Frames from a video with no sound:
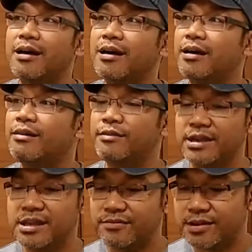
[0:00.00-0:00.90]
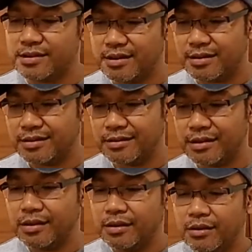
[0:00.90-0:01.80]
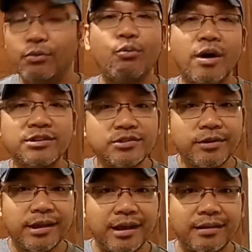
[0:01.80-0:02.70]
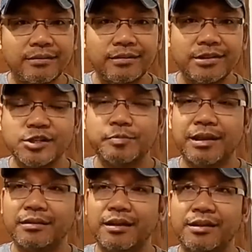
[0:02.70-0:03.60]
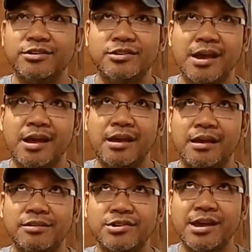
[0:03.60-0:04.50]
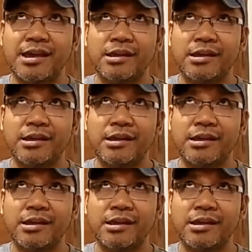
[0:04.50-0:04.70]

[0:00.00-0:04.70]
Or even Juan Soriano, spelled J-O-A-N.